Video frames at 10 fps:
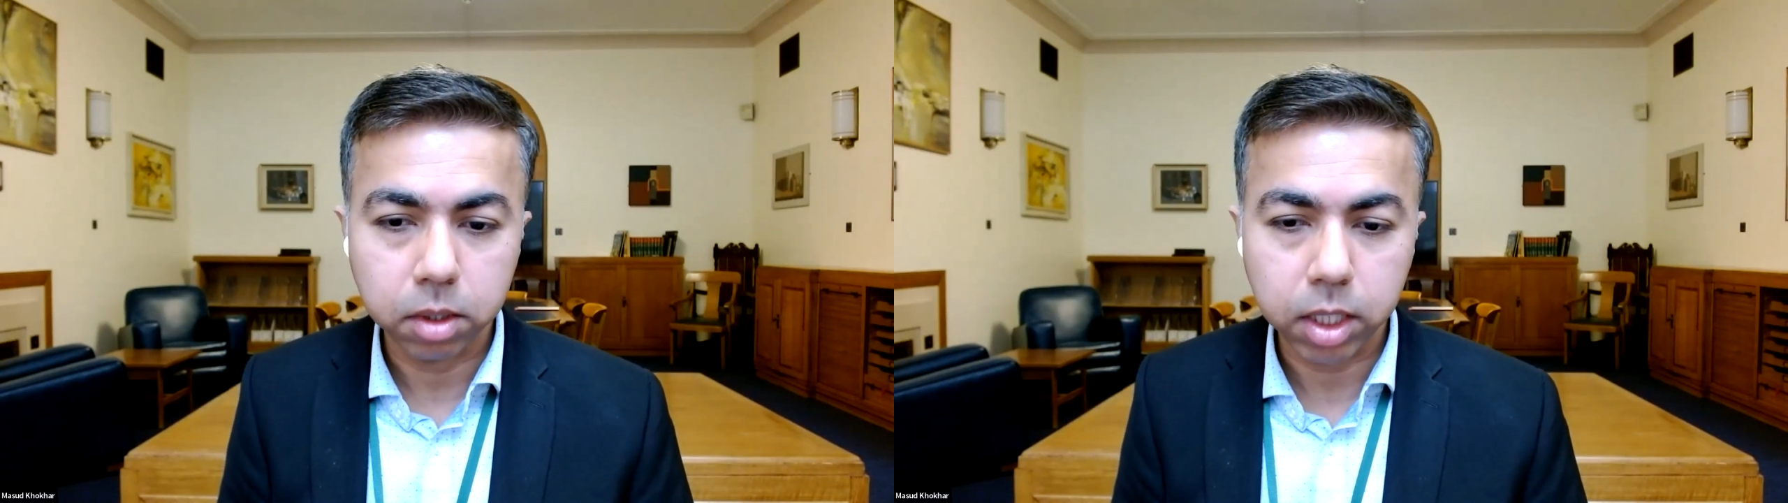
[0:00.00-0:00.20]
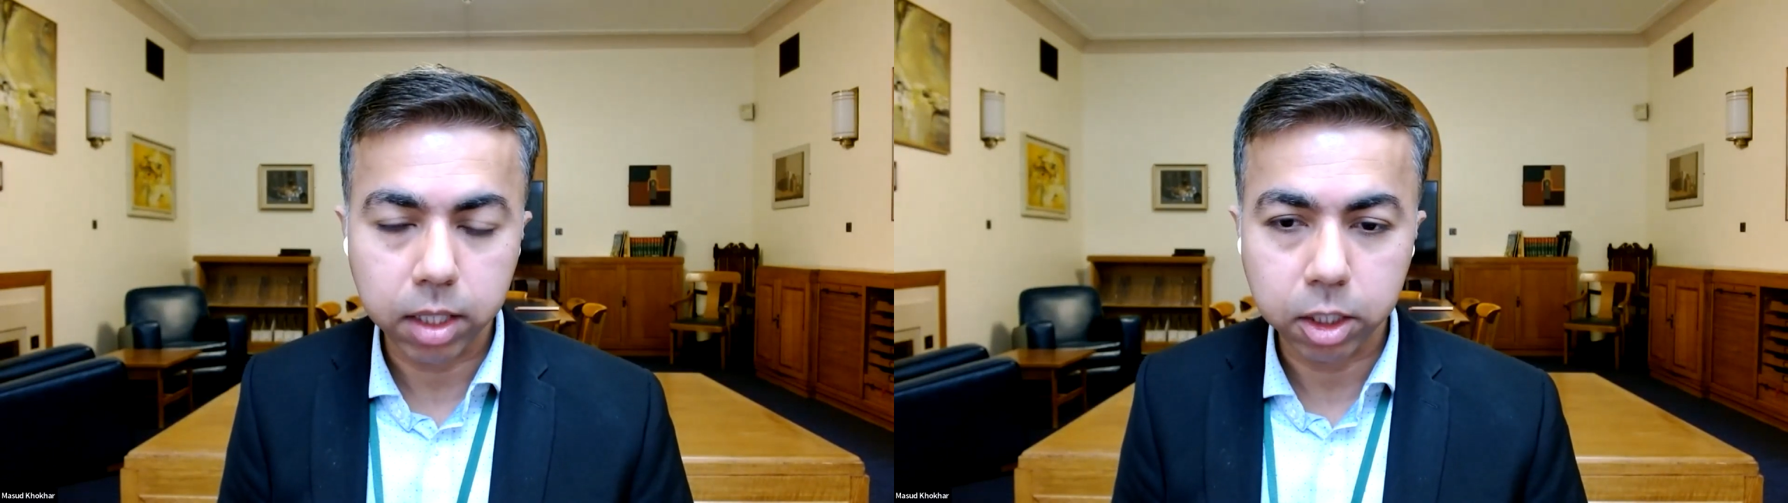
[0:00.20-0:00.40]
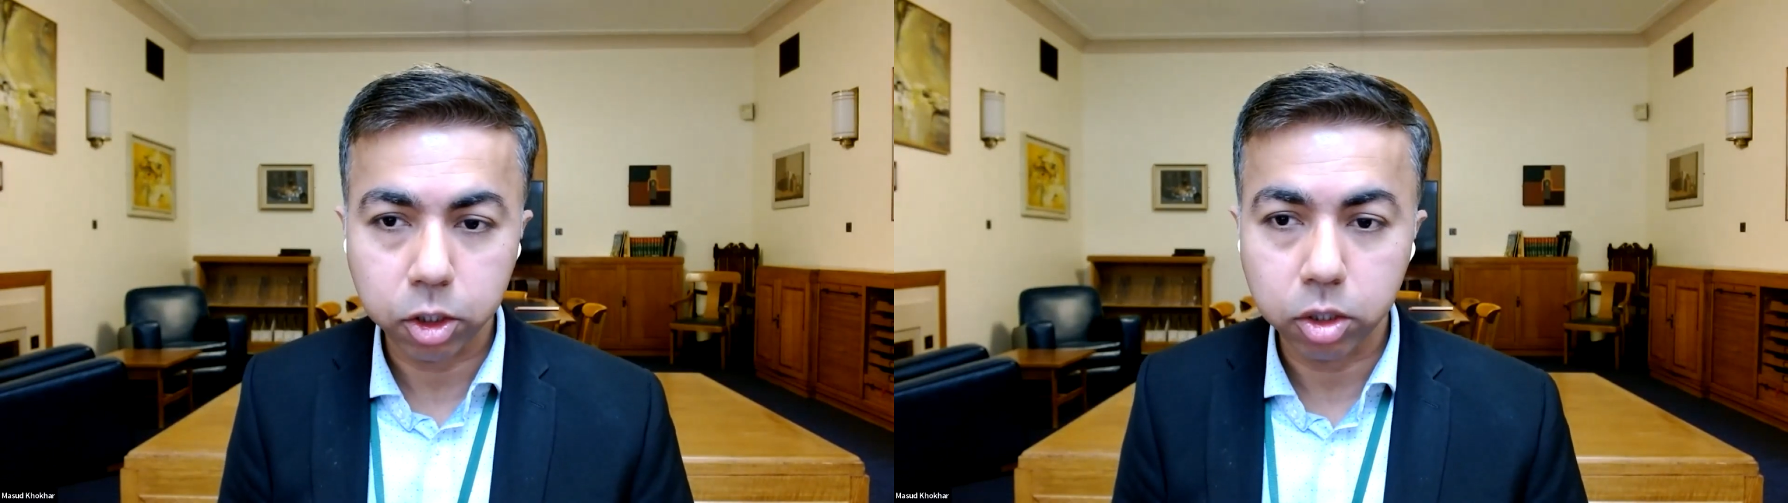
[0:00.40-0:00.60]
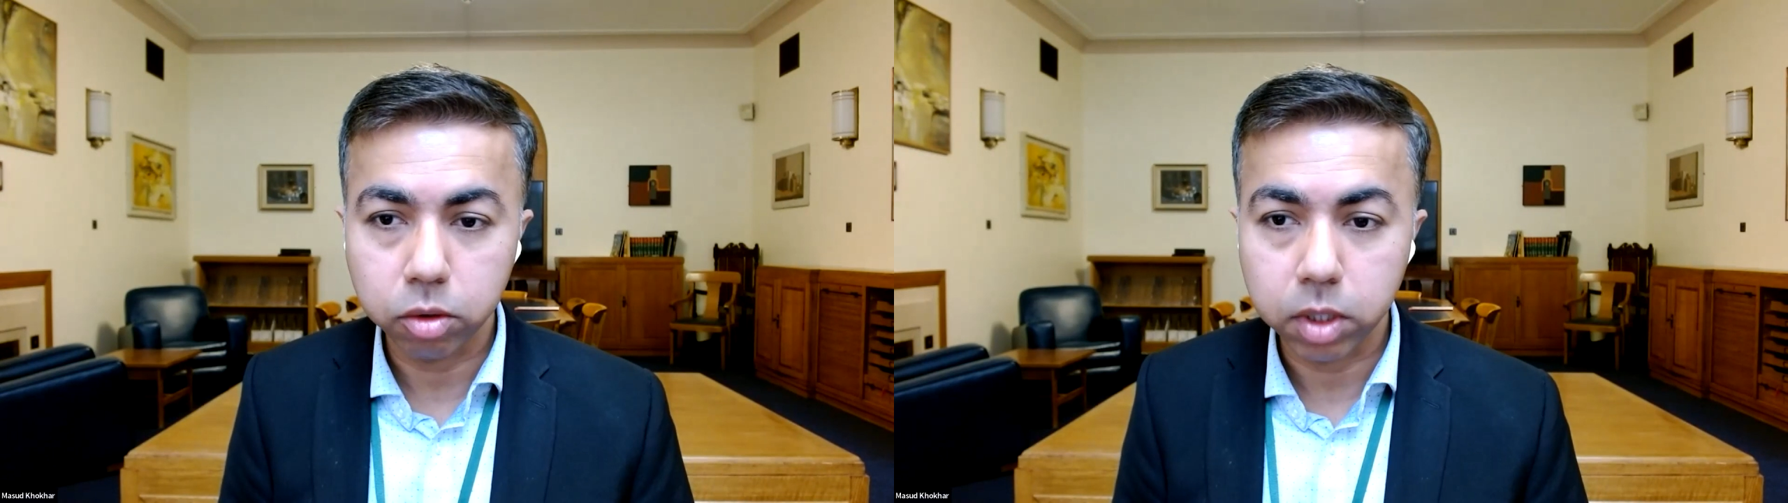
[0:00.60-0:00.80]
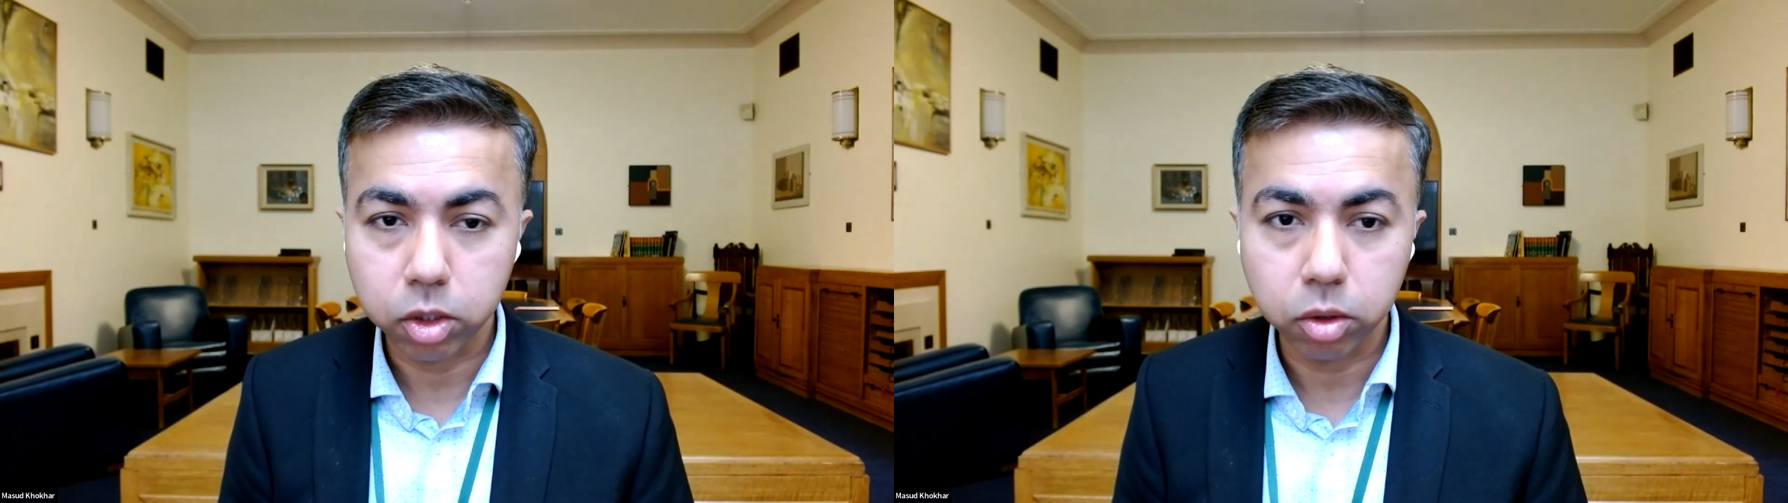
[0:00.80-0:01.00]
direction
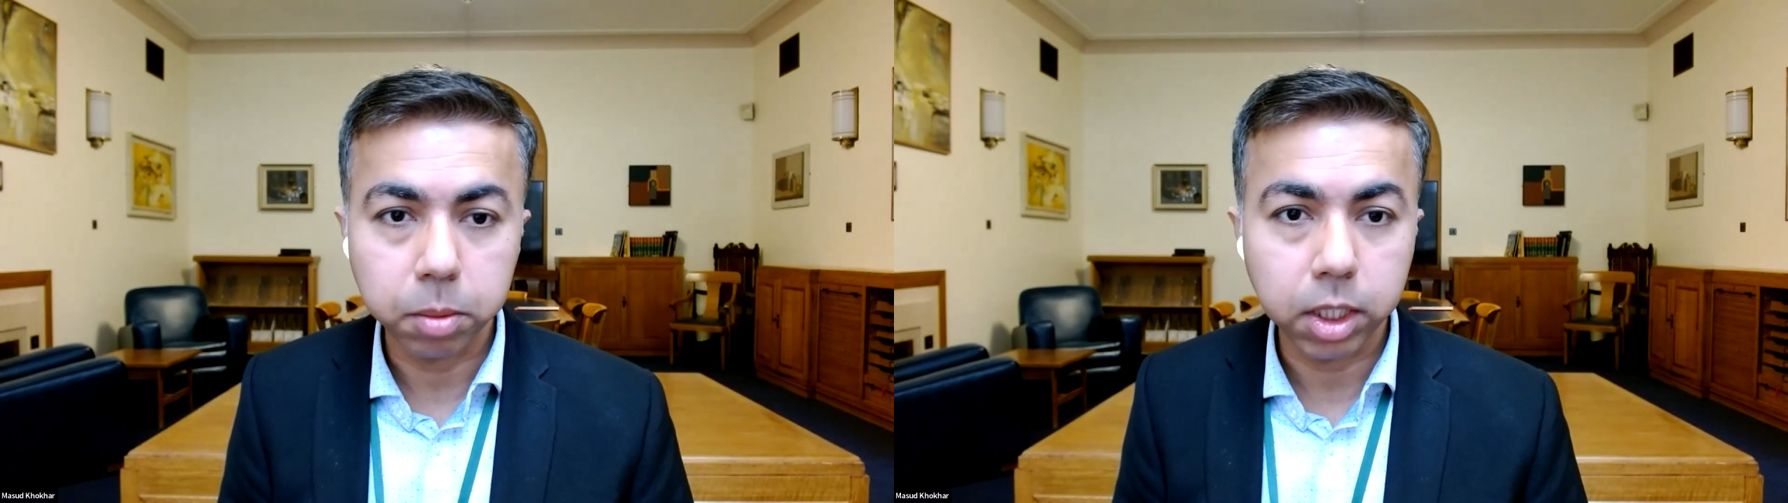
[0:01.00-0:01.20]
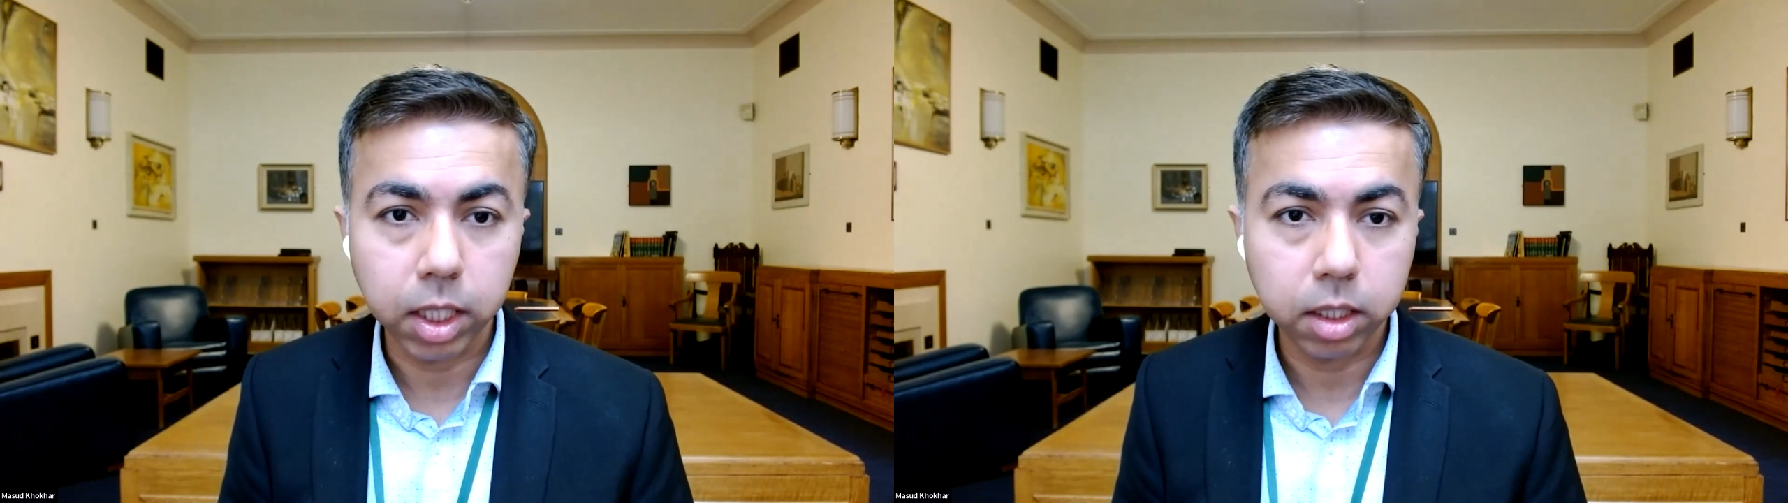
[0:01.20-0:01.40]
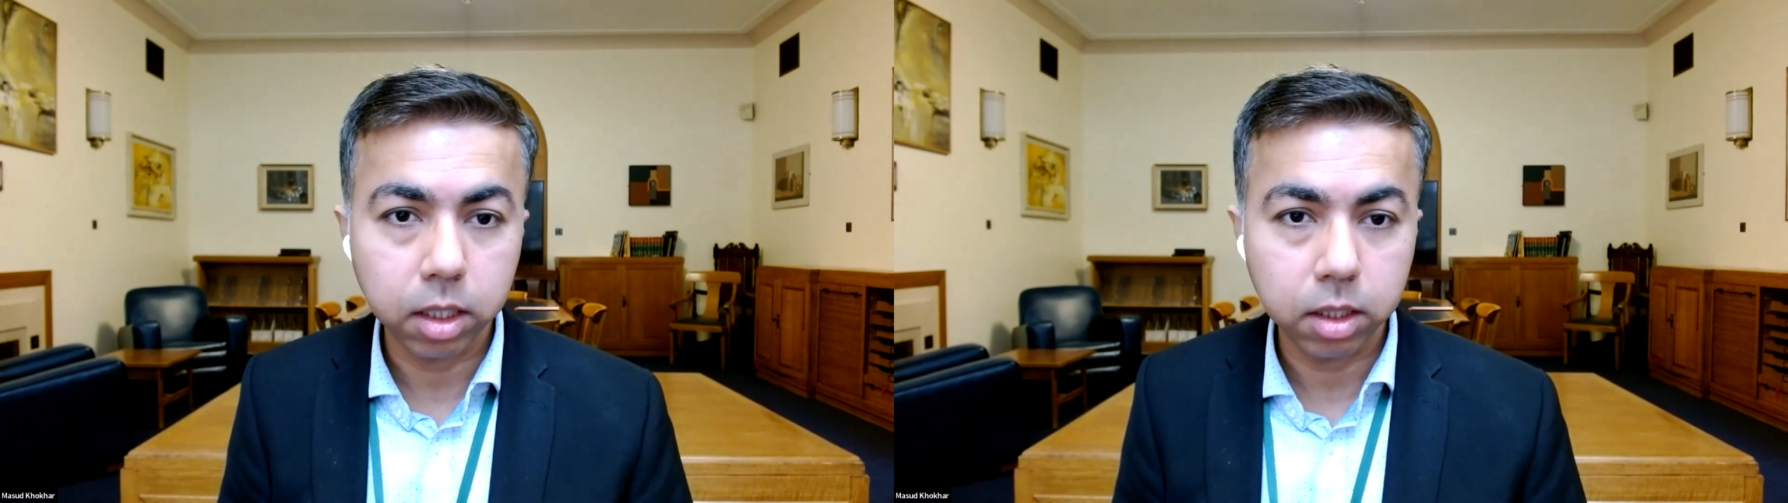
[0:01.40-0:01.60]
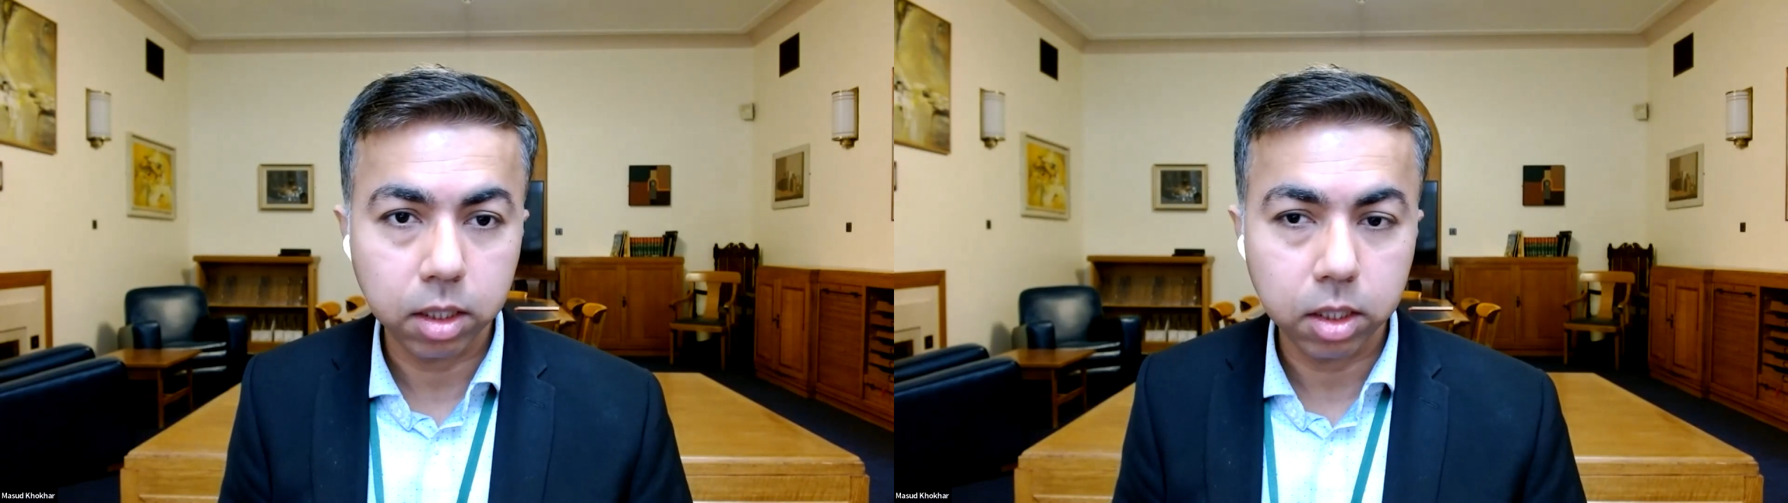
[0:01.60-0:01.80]
towards open data.